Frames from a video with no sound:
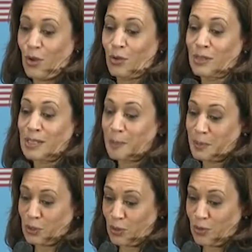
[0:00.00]

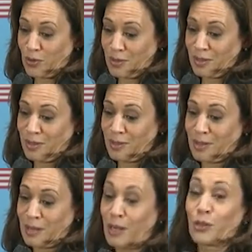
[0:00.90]
Concepcion
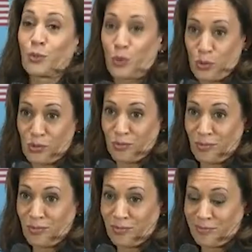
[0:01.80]
Calderon,
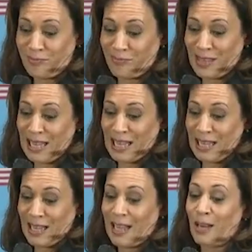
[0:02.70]

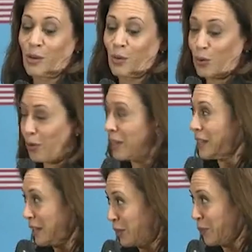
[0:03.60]
and Cory
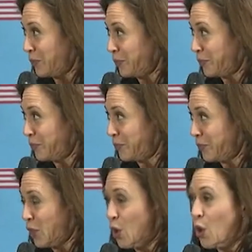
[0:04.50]
Aquino,
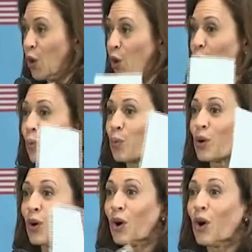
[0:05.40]
who
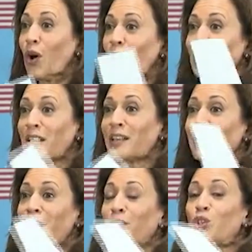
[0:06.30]
were all
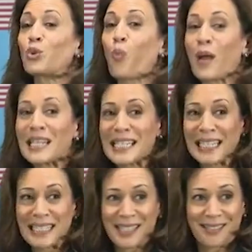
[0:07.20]
in their
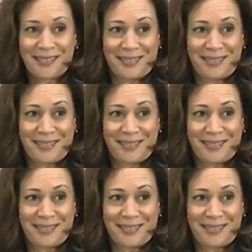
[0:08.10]
20s.